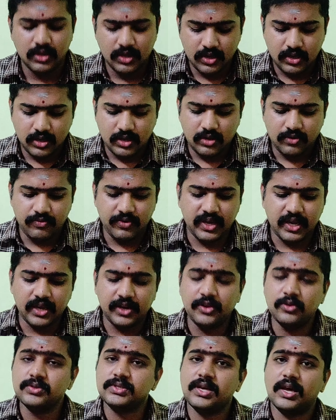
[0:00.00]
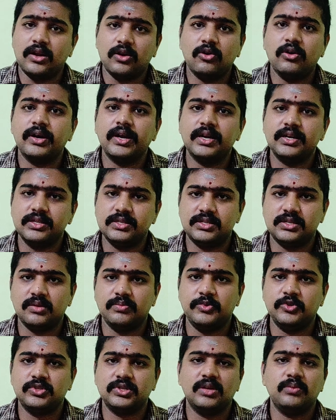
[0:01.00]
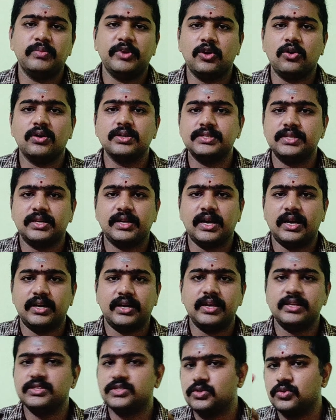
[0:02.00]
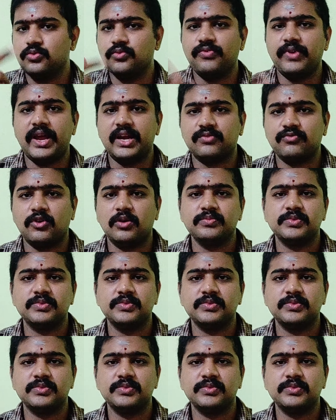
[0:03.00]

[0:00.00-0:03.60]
We can use Anaconda distribution because it contains 2 platforms.